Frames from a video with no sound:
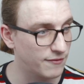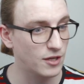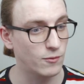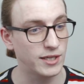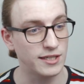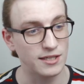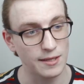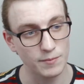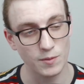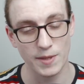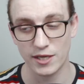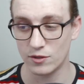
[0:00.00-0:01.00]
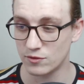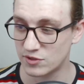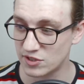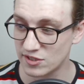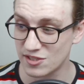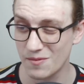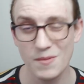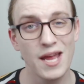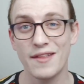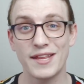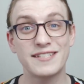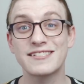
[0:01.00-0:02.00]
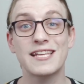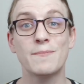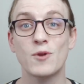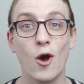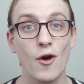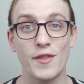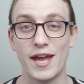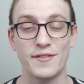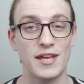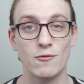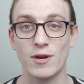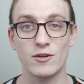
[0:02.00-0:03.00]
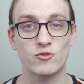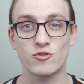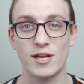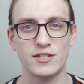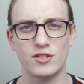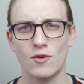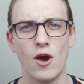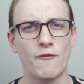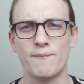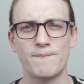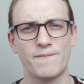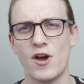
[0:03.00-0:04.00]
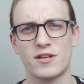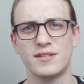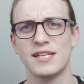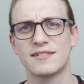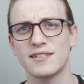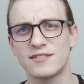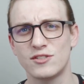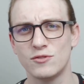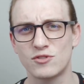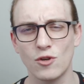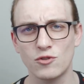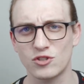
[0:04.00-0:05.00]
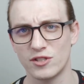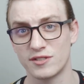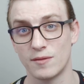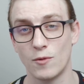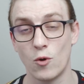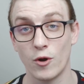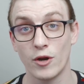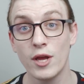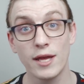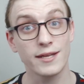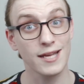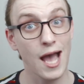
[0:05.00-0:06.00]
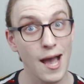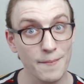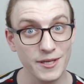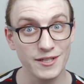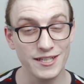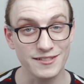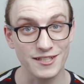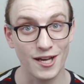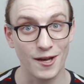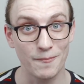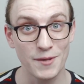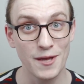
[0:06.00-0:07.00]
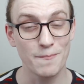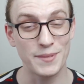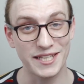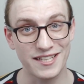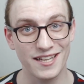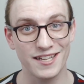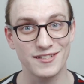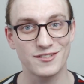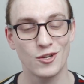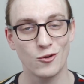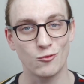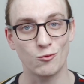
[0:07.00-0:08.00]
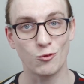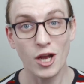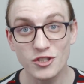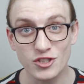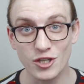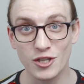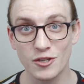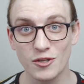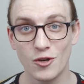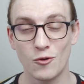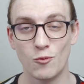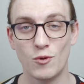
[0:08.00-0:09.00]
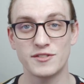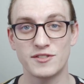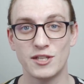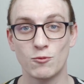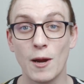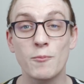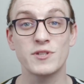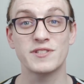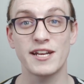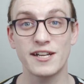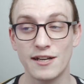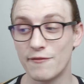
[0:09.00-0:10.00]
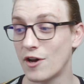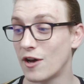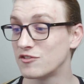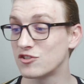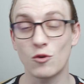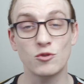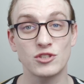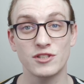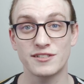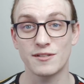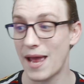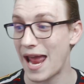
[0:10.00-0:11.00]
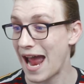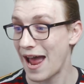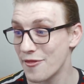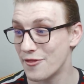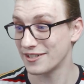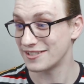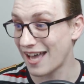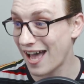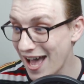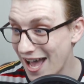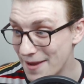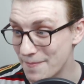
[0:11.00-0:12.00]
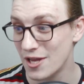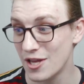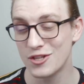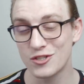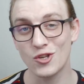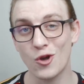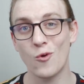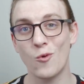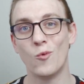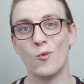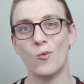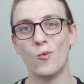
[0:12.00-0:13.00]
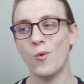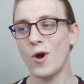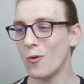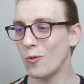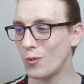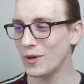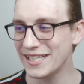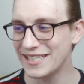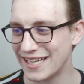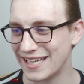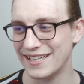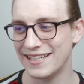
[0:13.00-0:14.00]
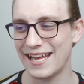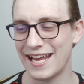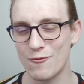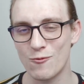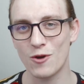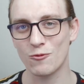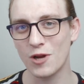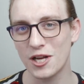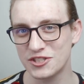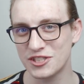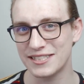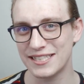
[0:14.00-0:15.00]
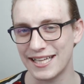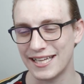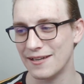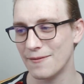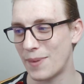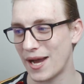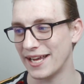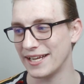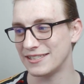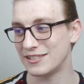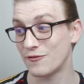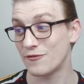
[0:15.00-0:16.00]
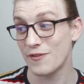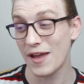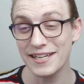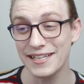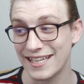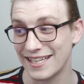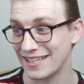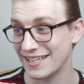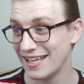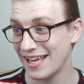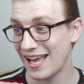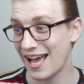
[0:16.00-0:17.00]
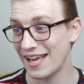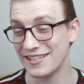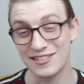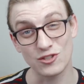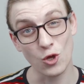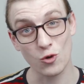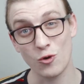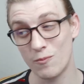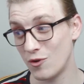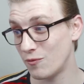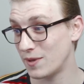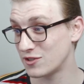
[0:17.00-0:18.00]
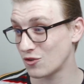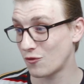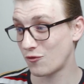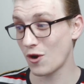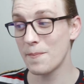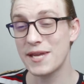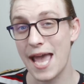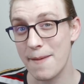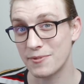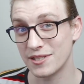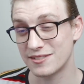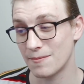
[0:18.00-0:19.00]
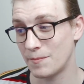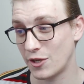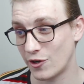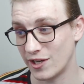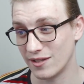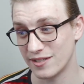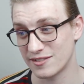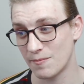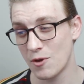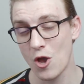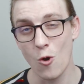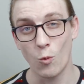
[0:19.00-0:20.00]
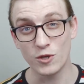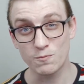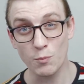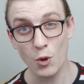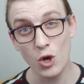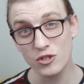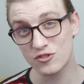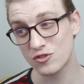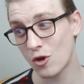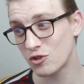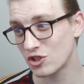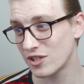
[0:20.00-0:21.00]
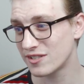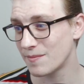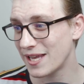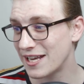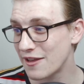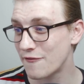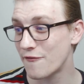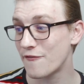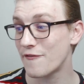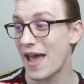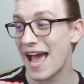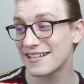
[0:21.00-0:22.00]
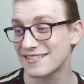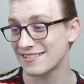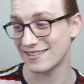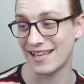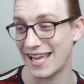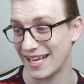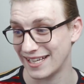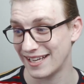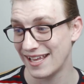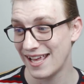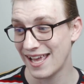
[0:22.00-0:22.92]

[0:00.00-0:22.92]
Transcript: of it, we need to implement a new system, they skipped all that and they ran straight to, oh, fuck this, let's do socialism or communism, because Russia was the representative of socialism at the time. So what we did and what Russia did by defending these local movements from capitalist imperialism was put socialism in a fast lane.